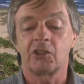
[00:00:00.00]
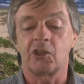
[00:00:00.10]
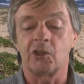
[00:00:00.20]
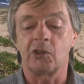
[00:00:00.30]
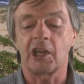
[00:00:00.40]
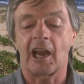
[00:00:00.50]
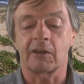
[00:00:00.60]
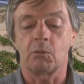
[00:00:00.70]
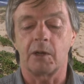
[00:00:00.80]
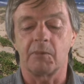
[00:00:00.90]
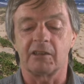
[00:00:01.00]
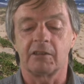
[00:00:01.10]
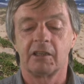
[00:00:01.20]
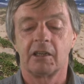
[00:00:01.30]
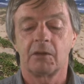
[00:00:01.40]
two young
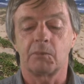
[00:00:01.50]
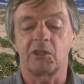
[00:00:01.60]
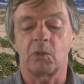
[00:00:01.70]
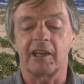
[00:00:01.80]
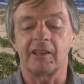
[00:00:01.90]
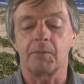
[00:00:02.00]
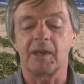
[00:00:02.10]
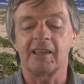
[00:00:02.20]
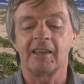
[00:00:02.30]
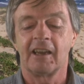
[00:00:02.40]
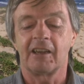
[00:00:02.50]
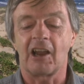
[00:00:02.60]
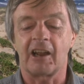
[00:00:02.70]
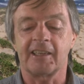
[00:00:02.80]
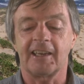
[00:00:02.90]
women between the
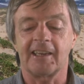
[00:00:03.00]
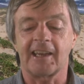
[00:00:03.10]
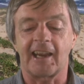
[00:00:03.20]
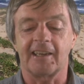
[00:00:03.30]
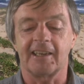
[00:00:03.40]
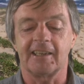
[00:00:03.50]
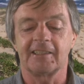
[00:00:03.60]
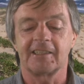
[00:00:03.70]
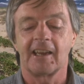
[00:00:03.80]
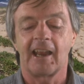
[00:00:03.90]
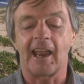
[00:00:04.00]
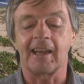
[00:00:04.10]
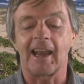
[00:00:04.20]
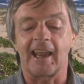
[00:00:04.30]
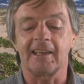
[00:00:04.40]
mid-1980s
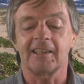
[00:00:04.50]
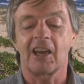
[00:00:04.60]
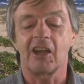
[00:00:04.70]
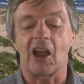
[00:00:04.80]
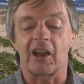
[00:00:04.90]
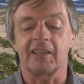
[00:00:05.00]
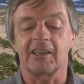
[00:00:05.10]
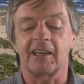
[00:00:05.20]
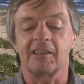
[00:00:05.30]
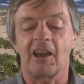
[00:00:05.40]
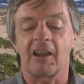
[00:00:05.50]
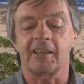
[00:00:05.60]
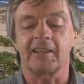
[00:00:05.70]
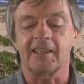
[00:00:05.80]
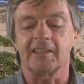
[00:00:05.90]
and late
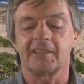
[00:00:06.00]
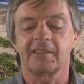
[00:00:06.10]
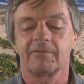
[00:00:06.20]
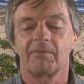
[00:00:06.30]
1990s.